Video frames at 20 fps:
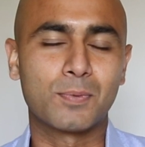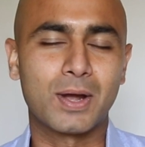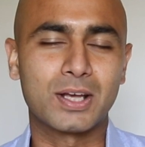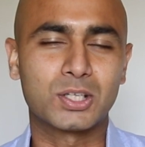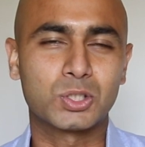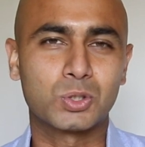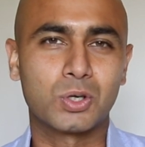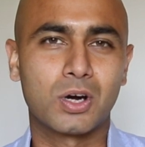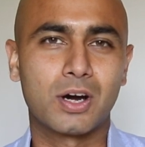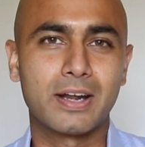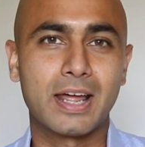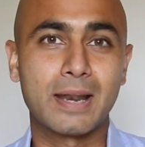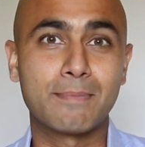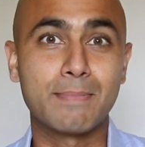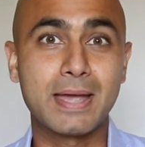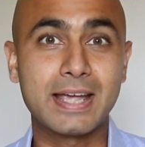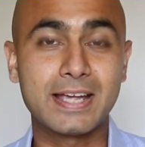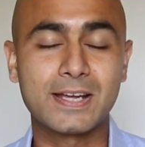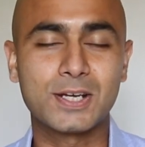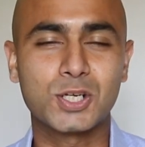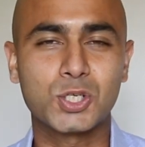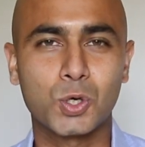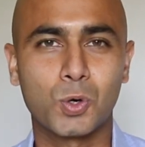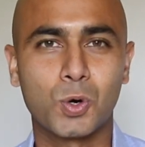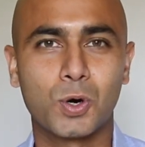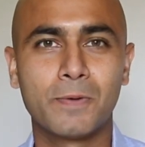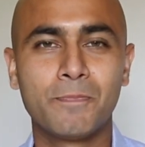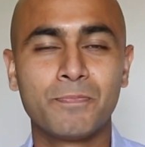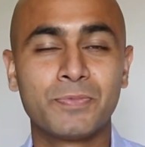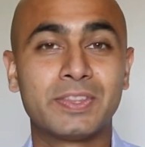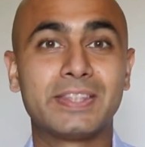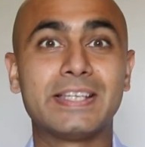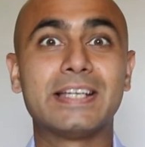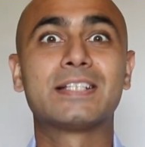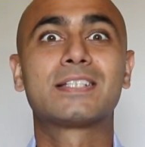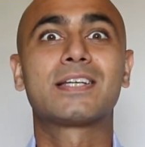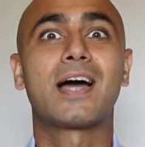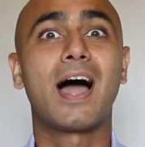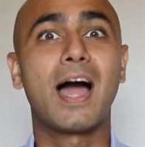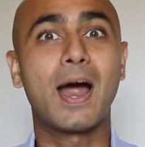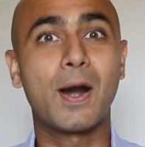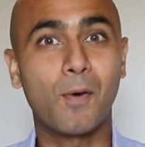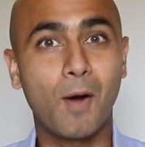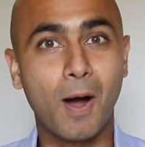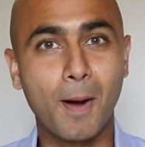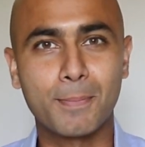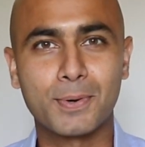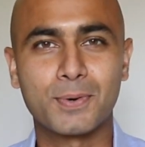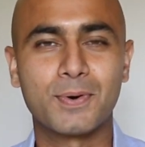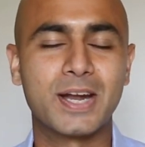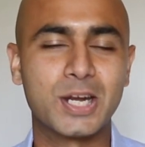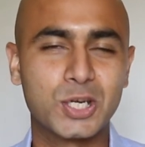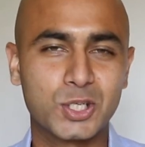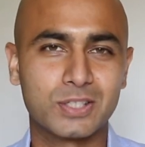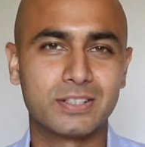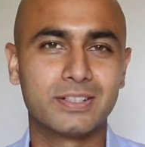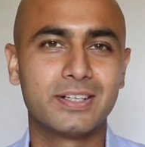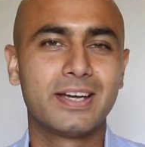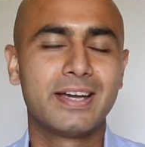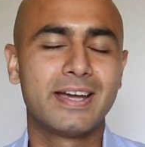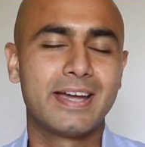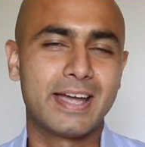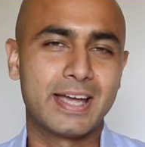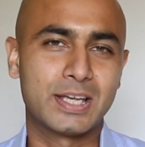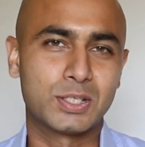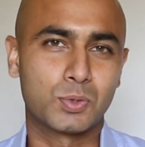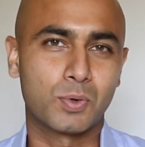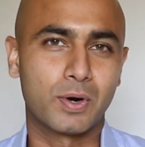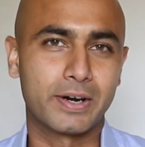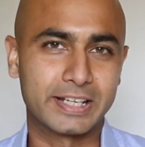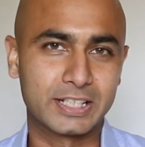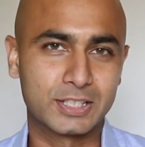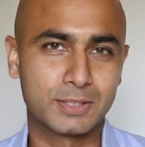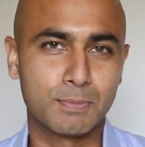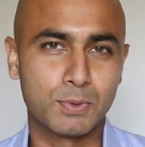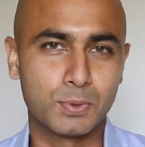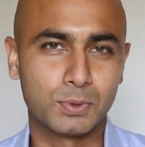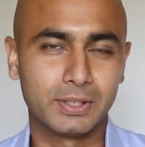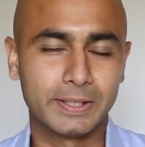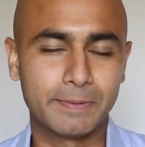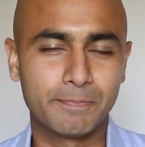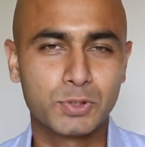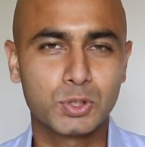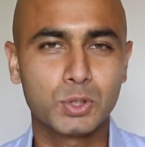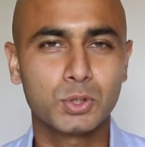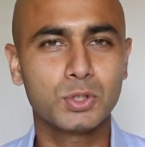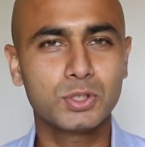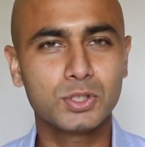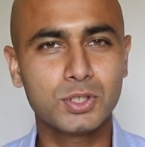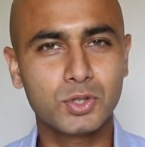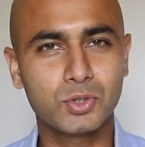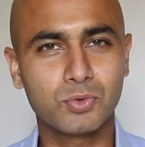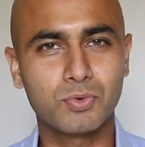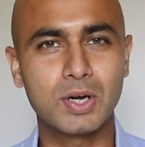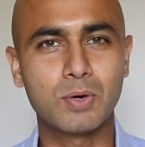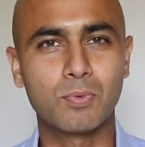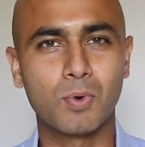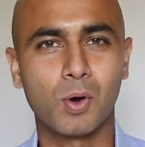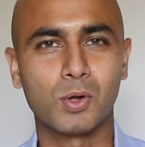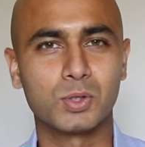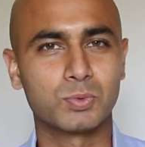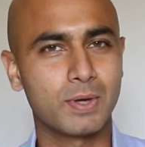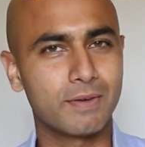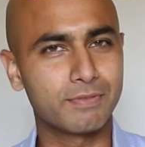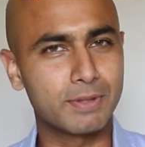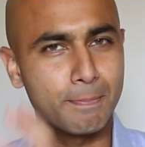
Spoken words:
restaurant, and making sure the entire operation is running smoothly. So those are the three roles. We have